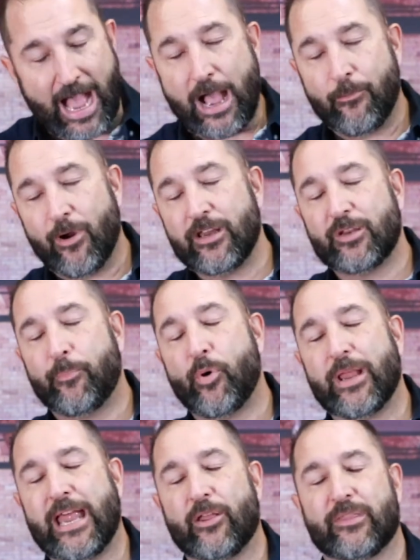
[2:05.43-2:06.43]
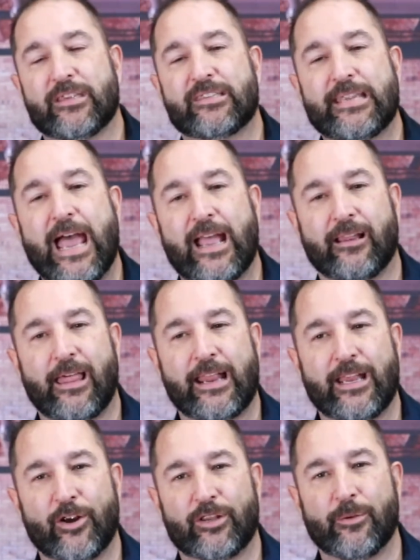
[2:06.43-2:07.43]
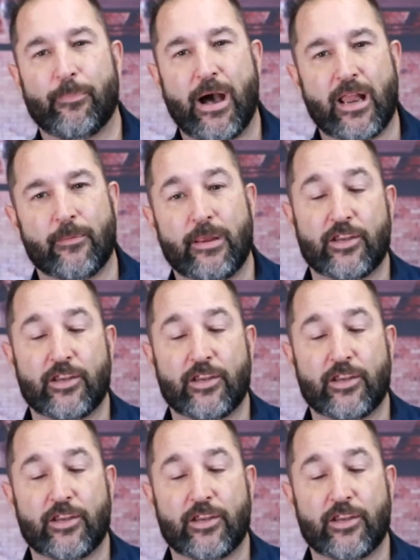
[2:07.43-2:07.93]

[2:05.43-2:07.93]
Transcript: I wanted to point out this tagline here at the bottom,